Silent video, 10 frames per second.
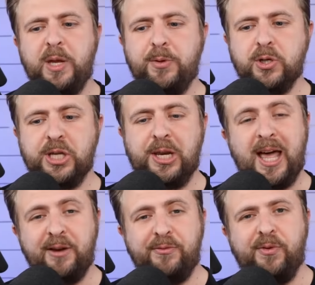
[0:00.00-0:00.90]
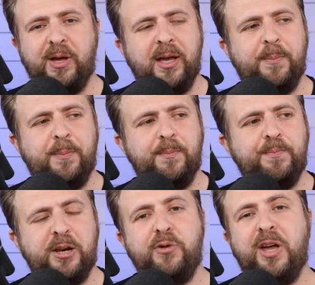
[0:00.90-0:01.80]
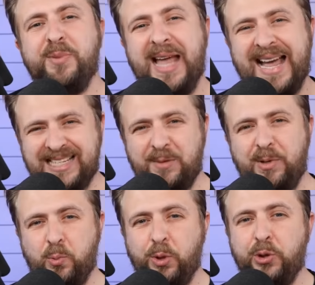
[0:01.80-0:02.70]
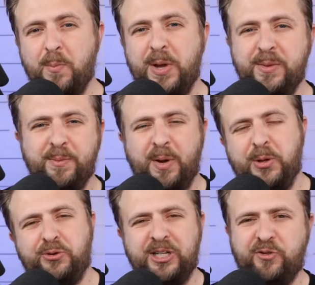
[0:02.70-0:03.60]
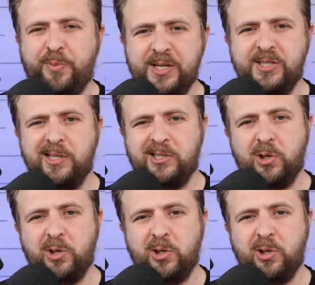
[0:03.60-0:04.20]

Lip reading: because a lot of you have been asking me, what do I mean about transfer pricing?